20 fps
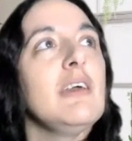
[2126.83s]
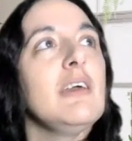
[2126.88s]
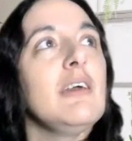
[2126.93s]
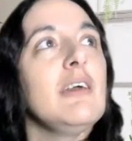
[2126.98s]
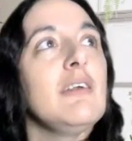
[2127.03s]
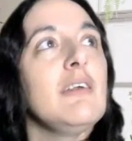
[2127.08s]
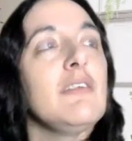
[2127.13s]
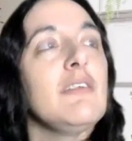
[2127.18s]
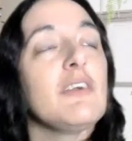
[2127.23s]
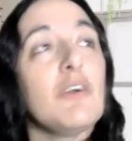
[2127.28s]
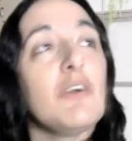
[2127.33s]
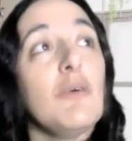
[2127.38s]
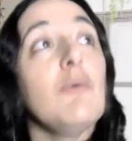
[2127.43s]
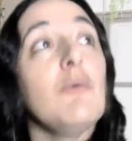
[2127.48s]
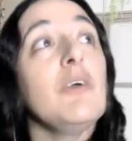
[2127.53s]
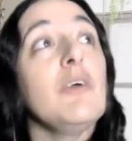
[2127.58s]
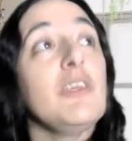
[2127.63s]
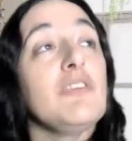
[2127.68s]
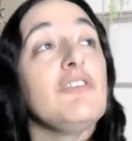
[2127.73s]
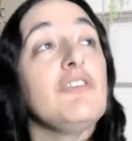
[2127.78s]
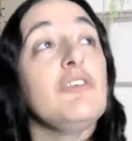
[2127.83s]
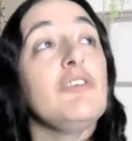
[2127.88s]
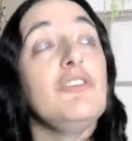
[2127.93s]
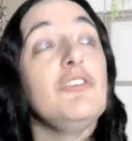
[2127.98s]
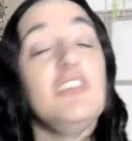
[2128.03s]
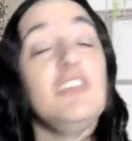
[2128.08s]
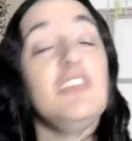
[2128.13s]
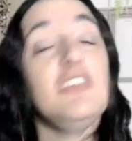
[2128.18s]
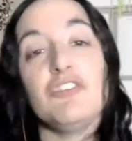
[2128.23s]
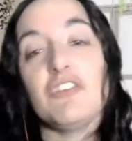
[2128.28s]
the goal is to
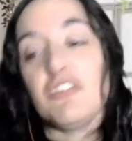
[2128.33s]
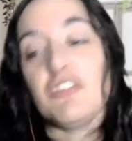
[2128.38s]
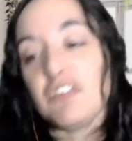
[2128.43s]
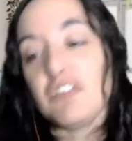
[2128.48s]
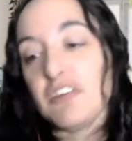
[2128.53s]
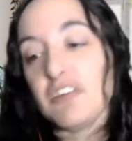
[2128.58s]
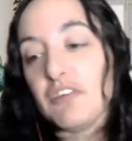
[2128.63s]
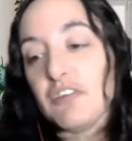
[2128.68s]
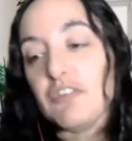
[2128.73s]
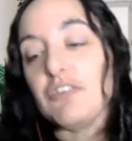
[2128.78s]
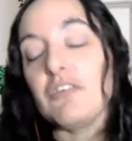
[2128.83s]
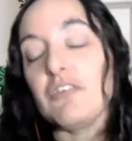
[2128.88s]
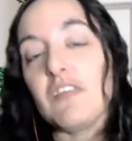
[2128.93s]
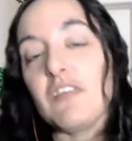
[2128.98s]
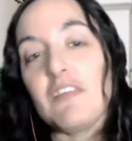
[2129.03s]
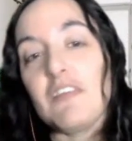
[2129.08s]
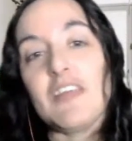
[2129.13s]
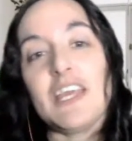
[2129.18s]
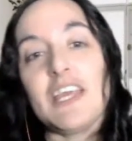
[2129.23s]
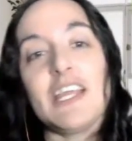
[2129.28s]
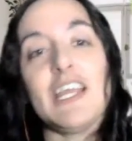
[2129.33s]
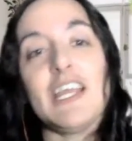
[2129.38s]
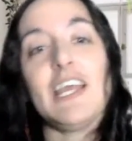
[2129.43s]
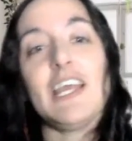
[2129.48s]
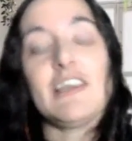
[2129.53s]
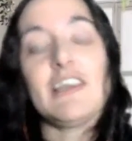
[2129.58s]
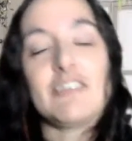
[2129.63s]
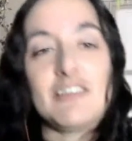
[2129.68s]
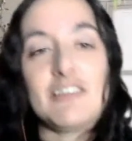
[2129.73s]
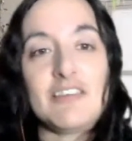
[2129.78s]
teach the skills so that they can
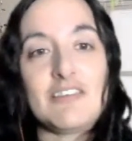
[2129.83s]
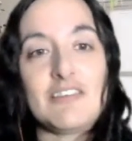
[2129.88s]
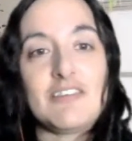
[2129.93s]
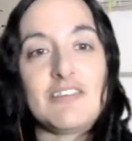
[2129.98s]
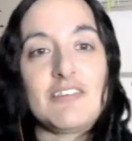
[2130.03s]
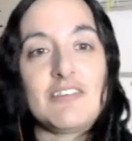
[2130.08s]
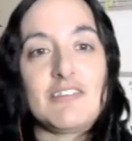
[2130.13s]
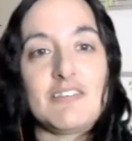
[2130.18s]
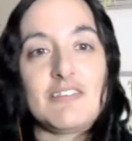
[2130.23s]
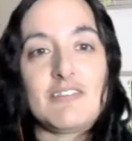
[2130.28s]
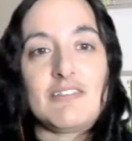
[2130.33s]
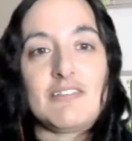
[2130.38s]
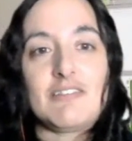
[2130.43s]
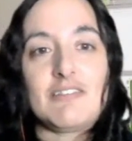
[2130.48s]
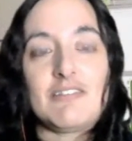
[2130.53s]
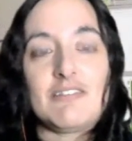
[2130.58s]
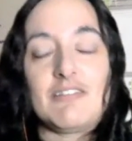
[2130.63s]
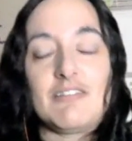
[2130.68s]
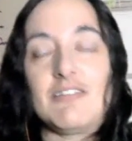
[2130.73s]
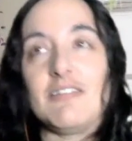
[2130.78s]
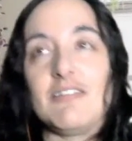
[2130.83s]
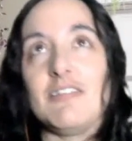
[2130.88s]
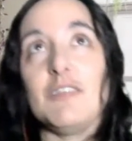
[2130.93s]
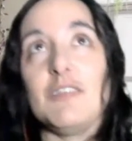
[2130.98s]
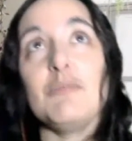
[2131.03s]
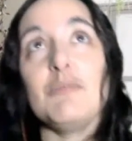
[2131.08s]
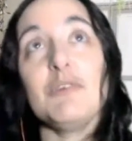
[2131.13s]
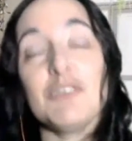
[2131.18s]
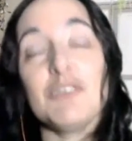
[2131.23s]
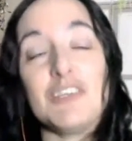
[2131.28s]
access the
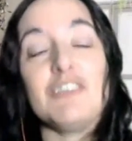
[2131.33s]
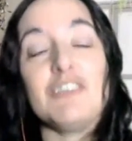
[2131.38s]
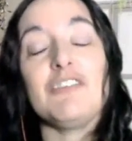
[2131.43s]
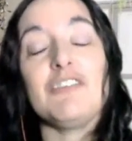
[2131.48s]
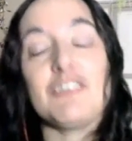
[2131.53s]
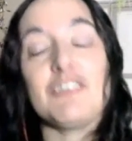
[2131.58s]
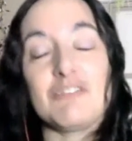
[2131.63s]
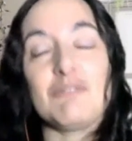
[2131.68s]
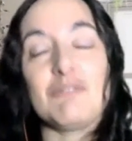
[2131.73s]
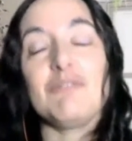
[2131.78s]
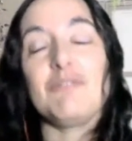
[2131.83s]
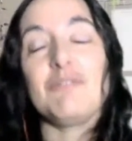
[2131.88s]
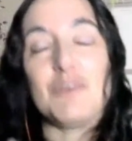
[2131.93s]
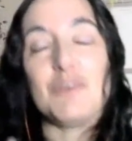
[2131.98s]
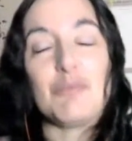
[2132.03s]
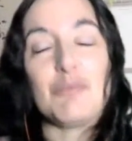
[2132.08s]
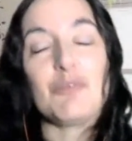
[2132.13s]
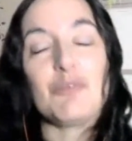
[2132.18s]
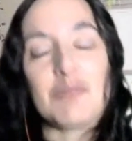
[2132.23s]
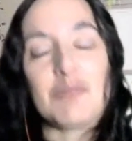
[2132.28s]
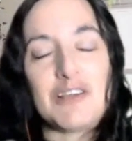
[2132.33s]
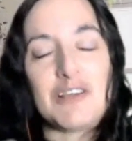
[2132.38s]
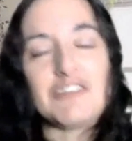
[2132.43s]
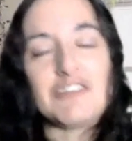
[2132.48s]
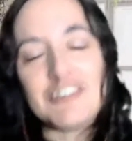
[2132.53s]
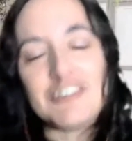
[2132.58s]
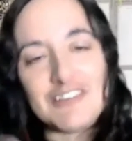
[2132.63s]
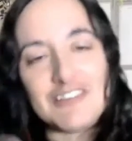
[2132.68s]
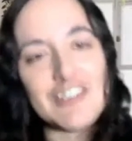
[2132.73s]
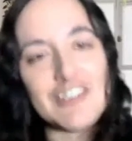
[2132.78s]
ability to absorb
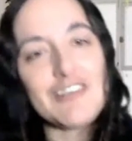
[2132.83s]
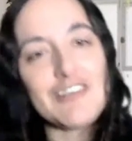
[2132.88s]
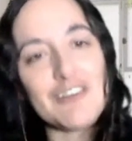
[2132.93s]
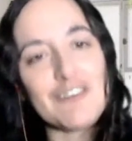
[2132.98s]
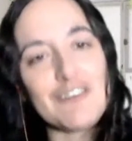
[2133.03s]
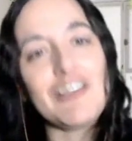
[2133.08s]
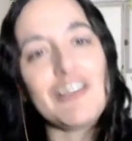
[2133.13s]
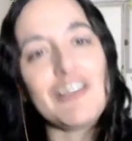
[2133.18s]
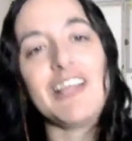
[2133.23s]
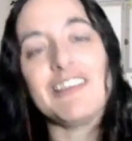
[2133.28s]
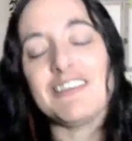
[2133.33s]
content later, right?